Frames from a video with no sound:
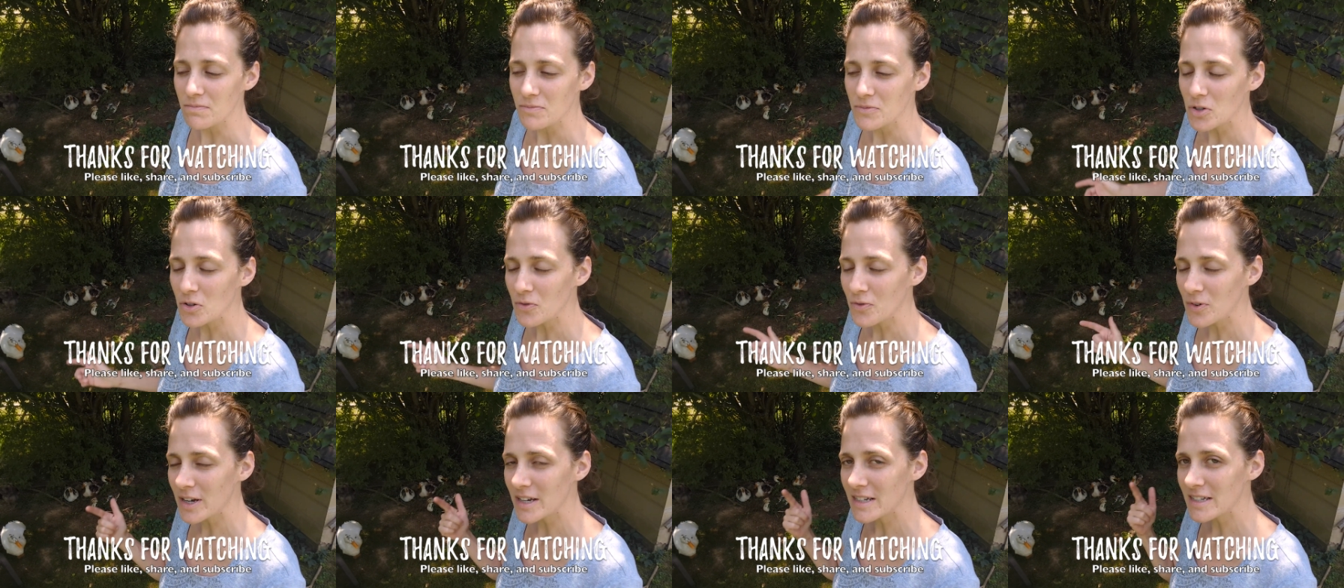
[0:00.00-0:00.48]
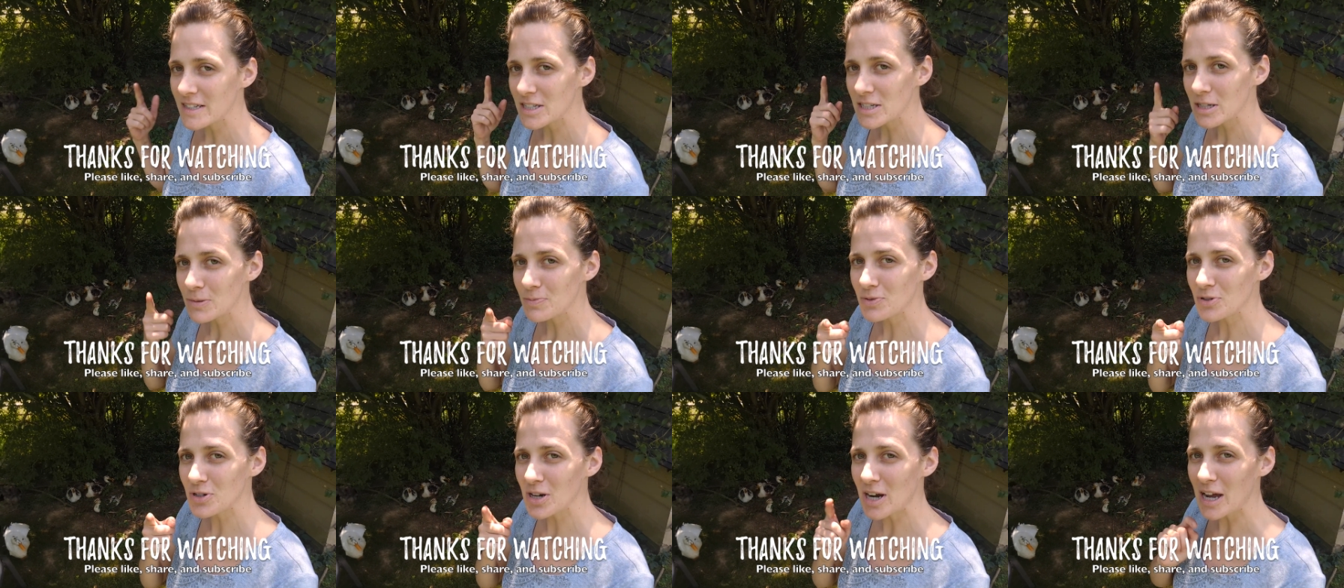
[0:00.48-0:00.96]
don't forget to
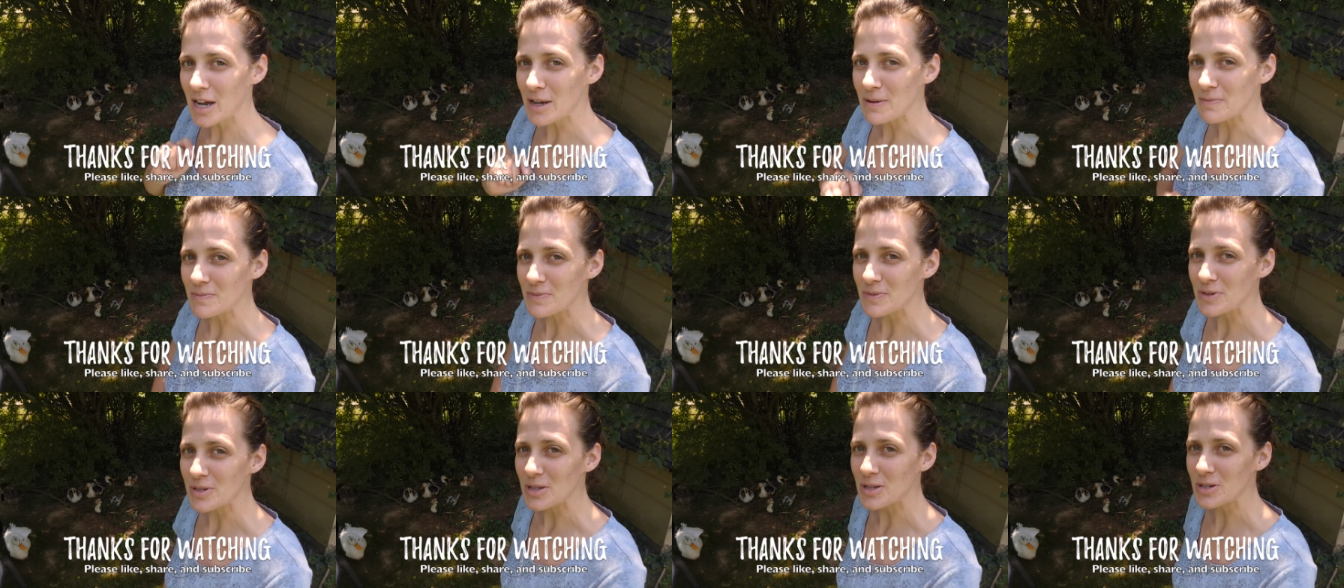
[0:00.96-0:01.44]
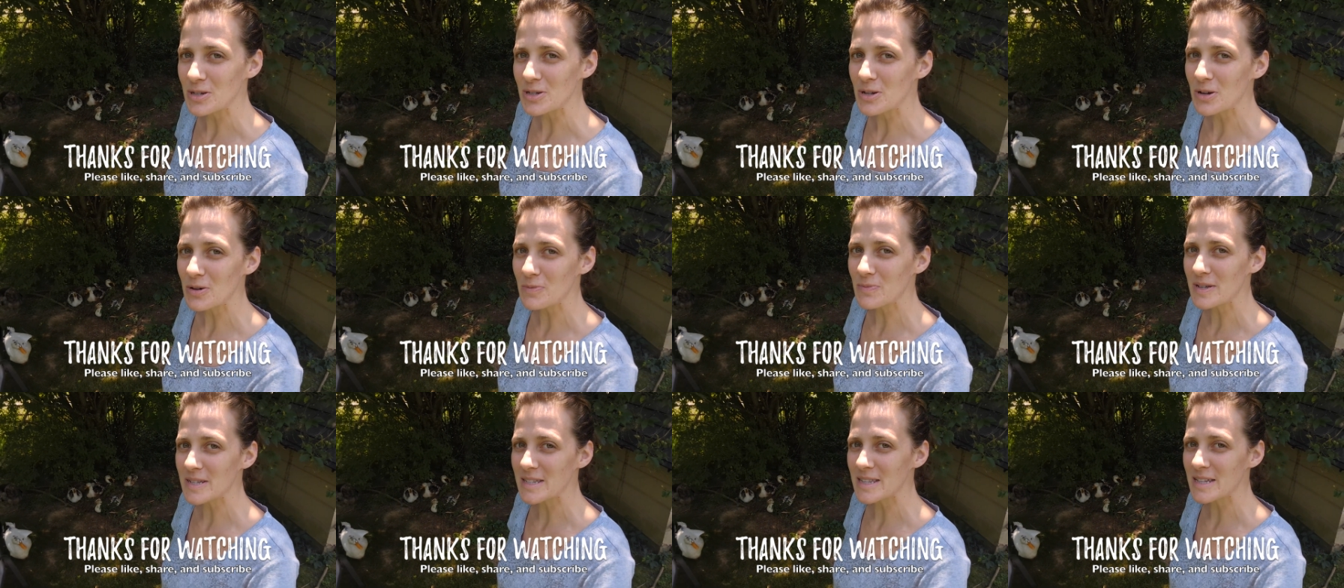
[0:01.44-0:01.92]
subscribe so that you
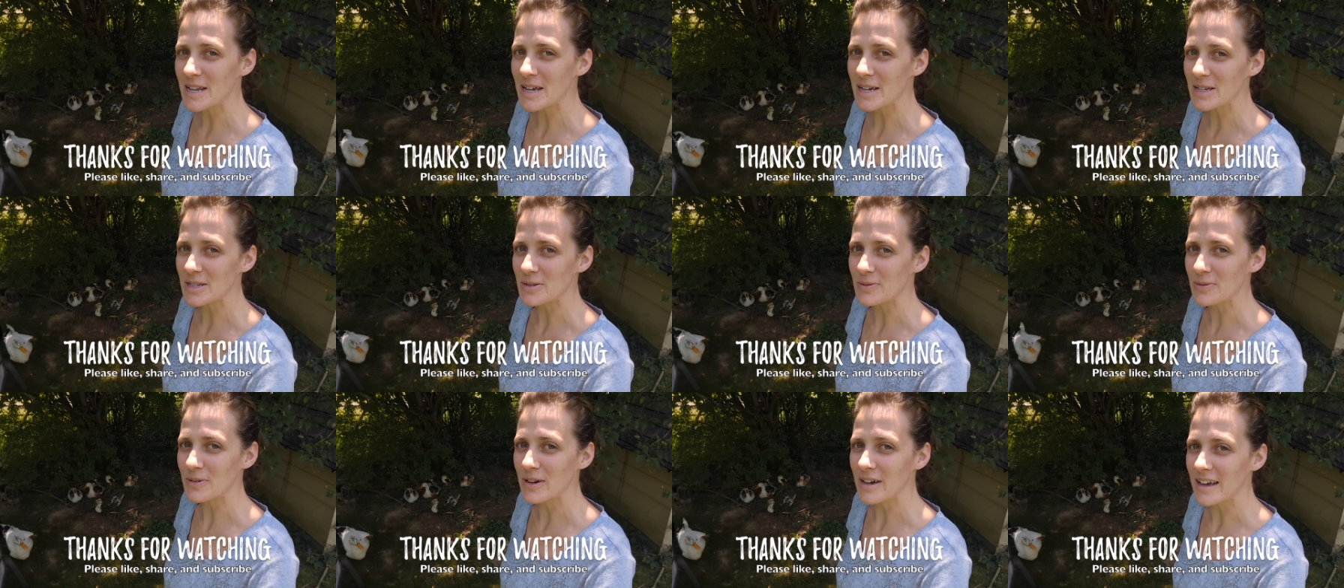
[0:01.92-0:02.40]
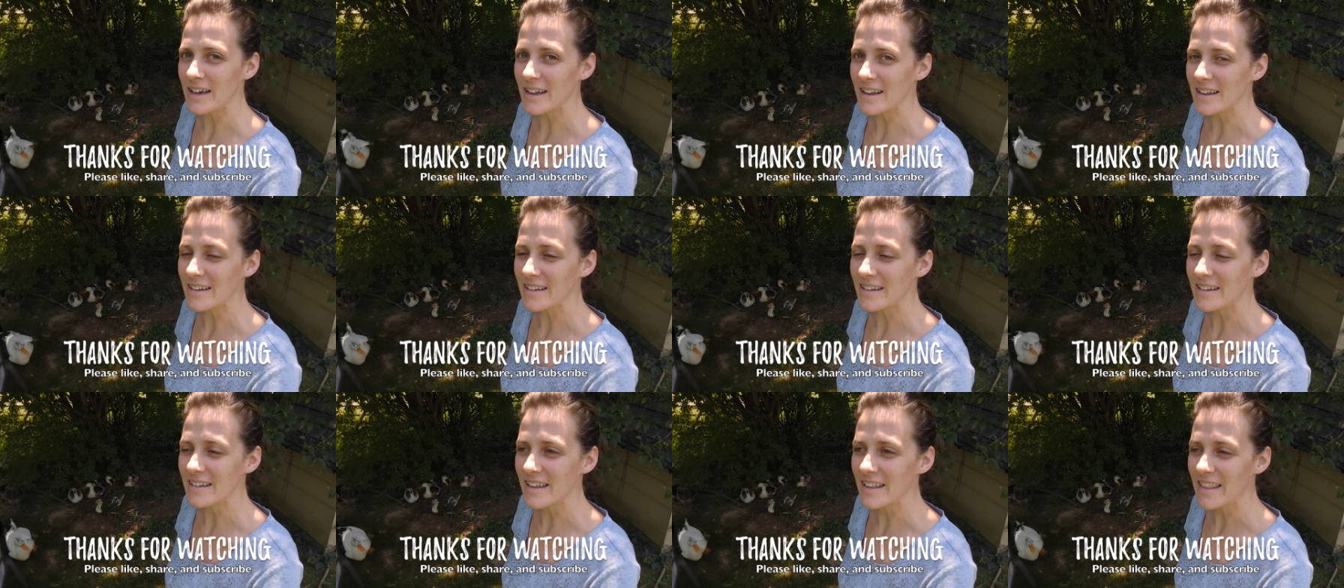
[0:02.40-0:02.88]
don't miss the next
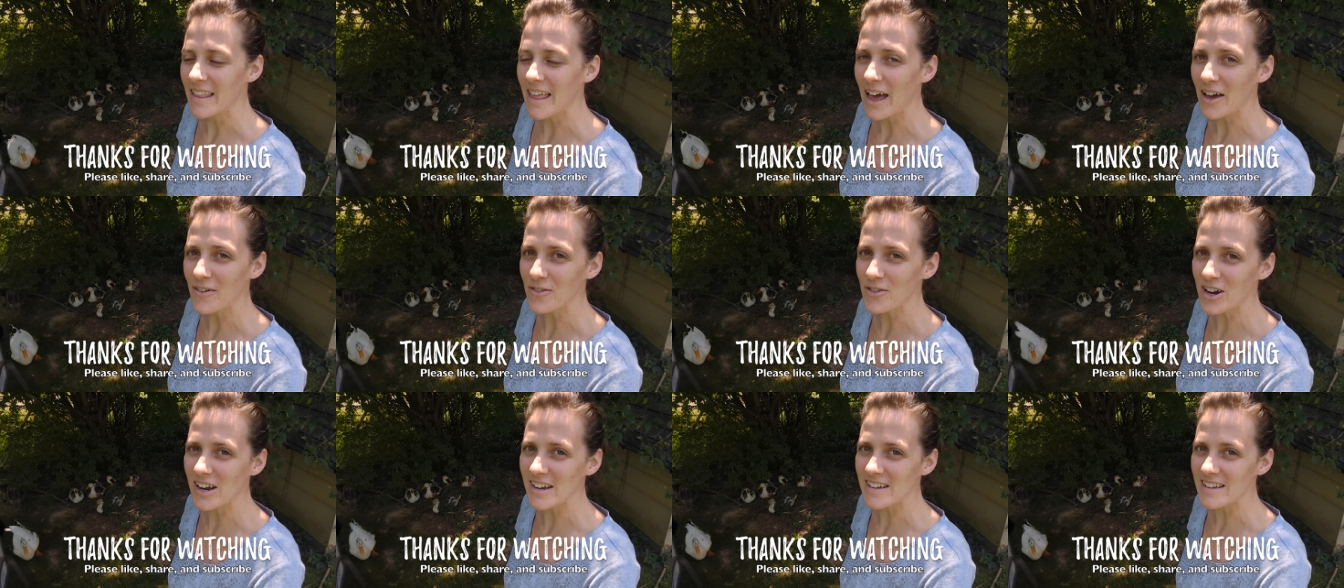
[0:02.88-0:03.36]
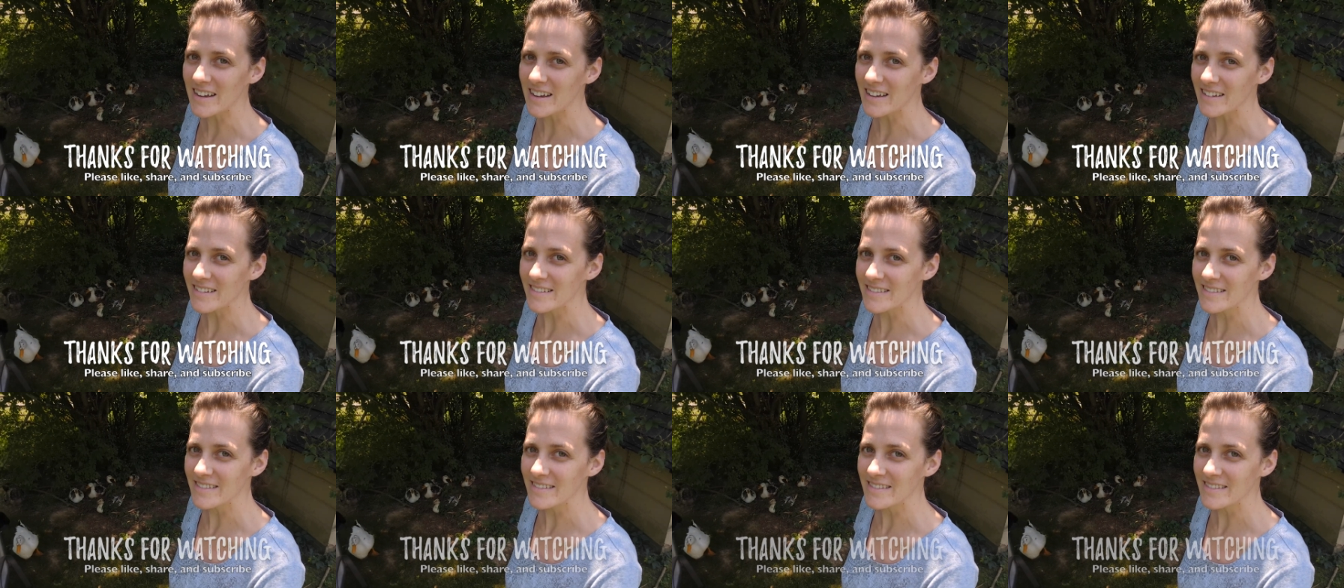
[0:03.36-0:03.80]
one. Have a great day.